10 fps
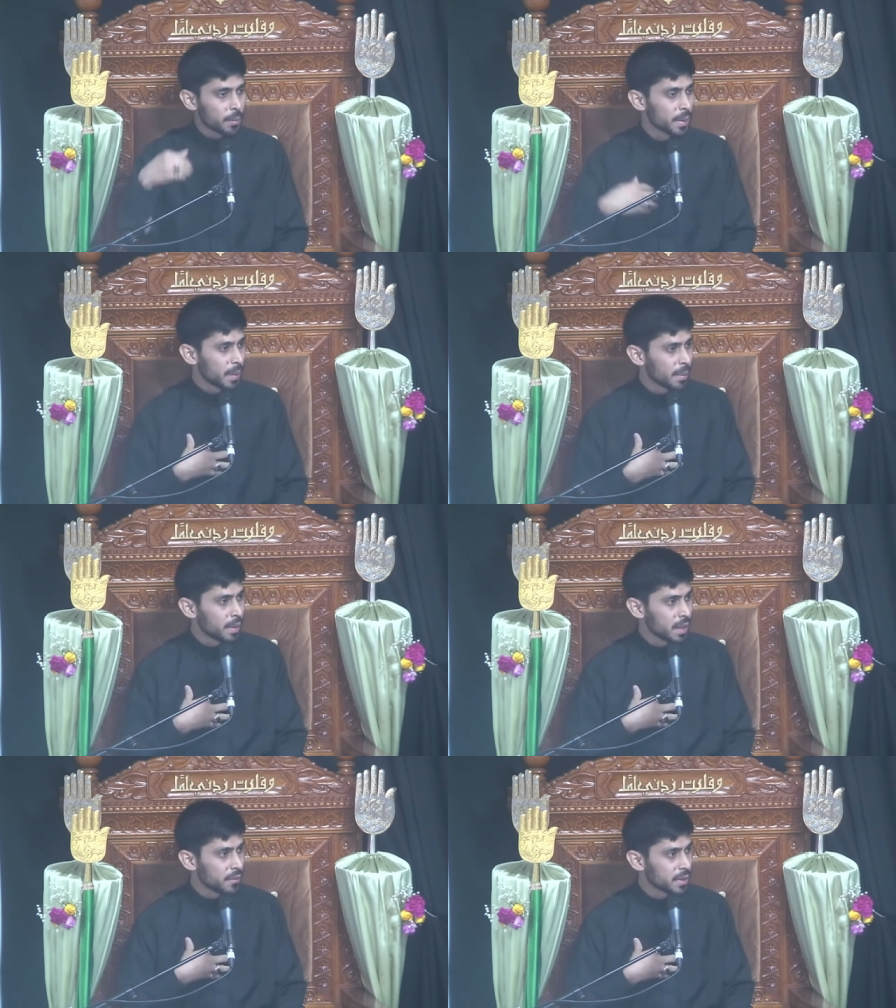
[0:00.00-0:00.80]
But my
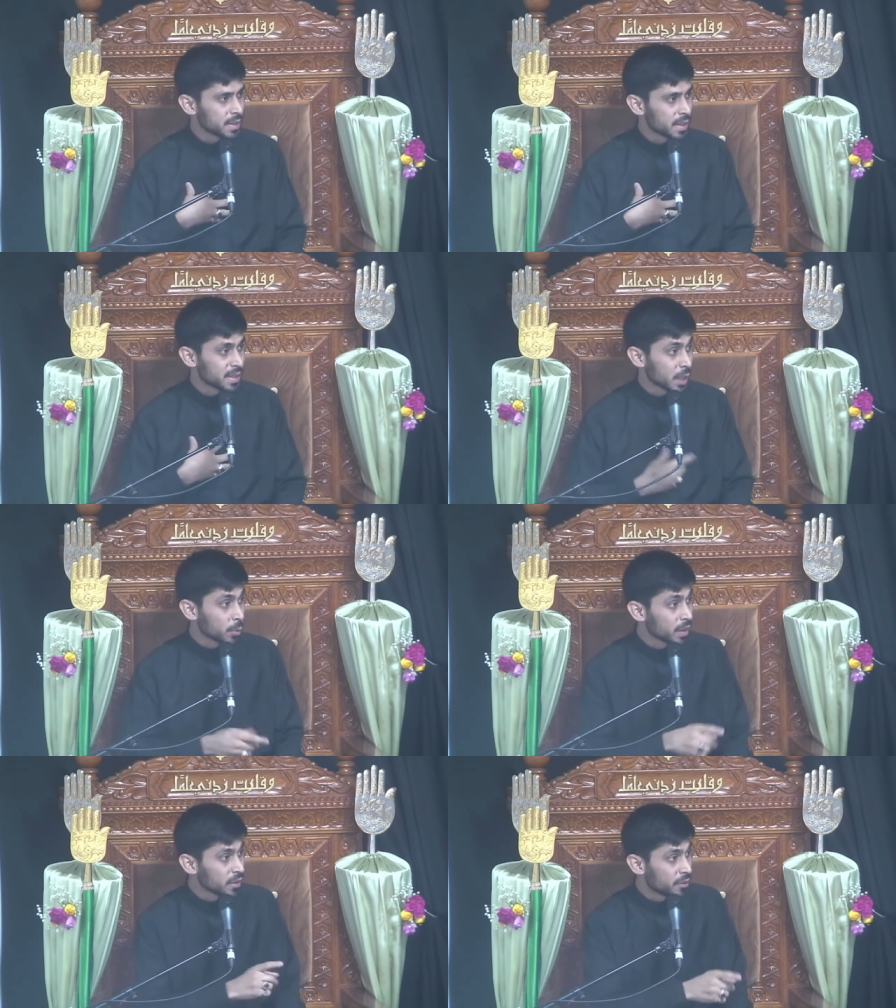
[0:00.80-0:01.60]
belief is this that
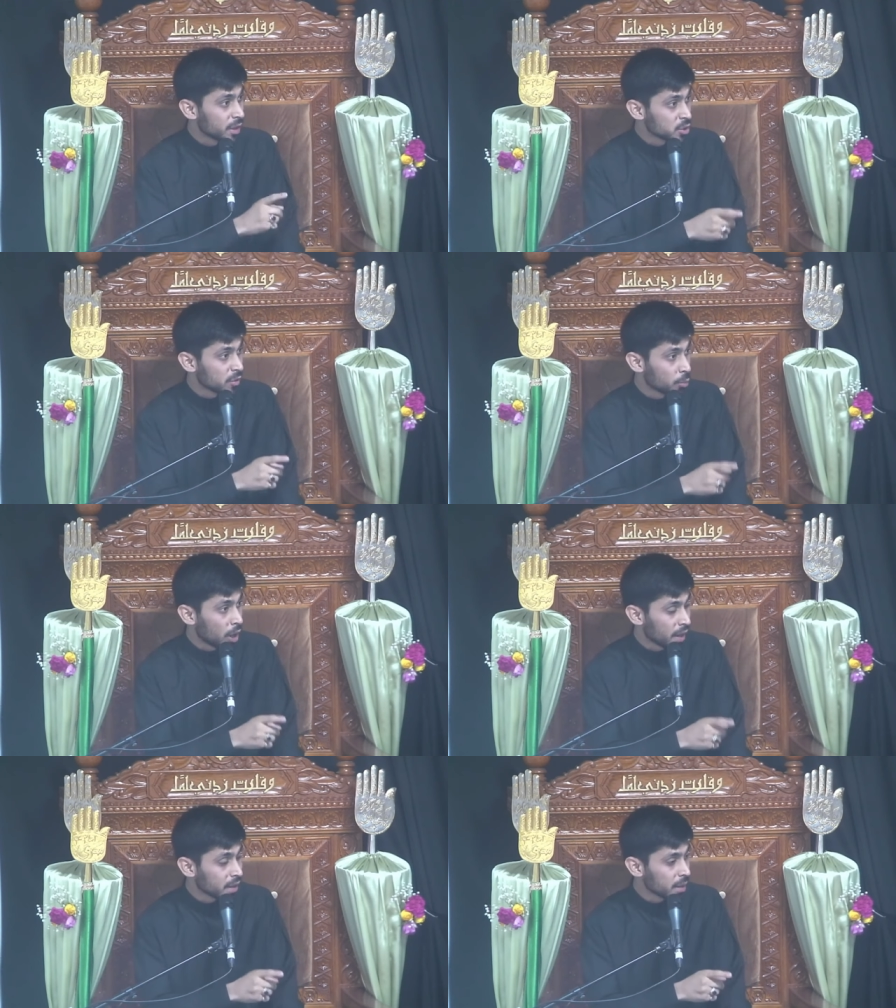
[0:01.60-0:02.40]
when the first of
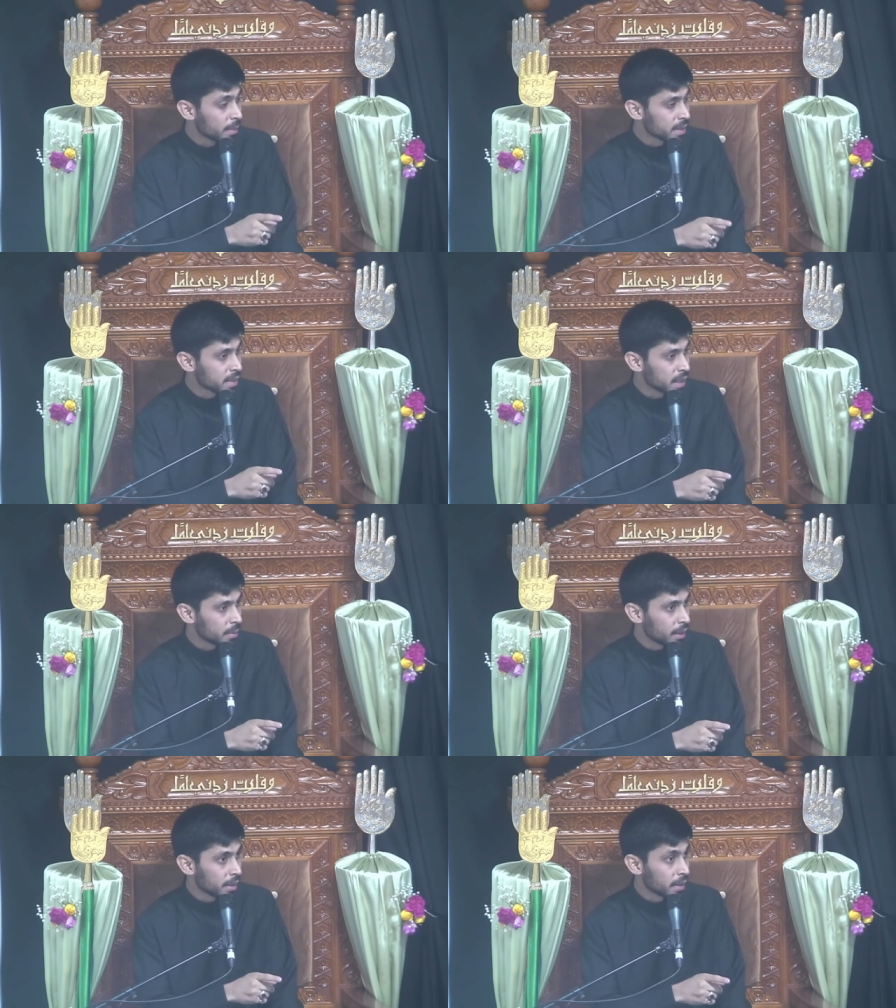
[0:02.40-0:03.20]
Muharram is
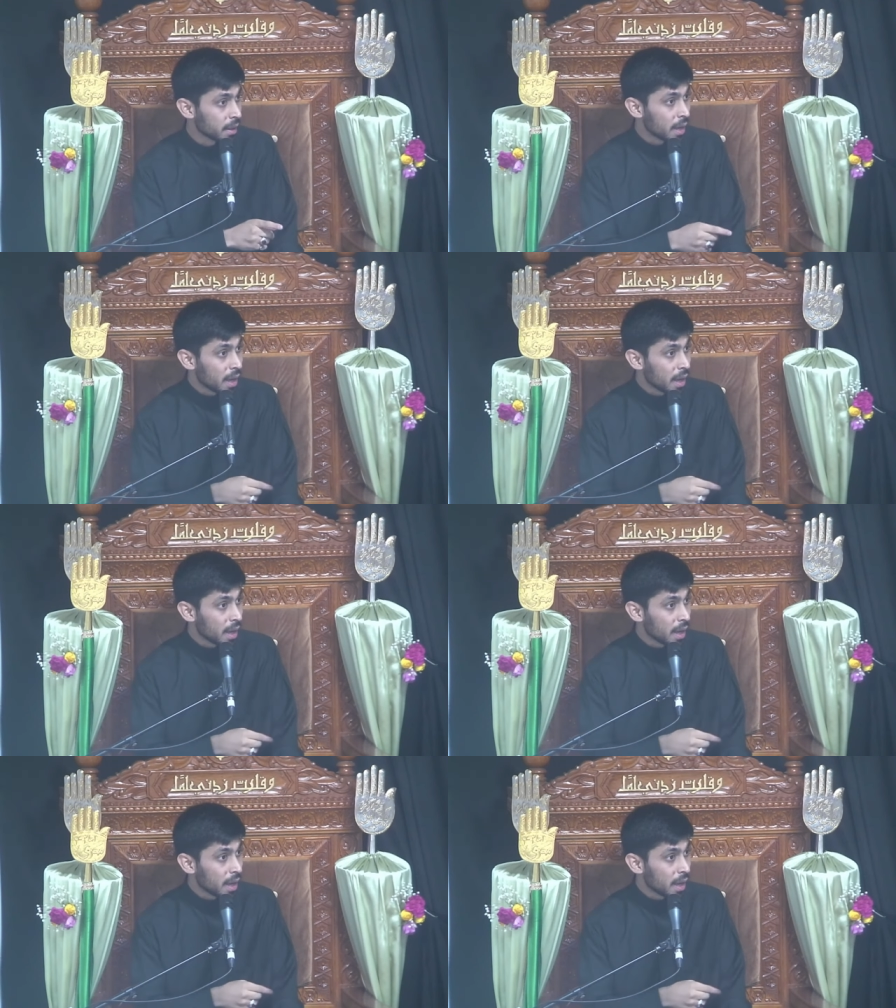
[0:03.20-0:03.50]
nearby,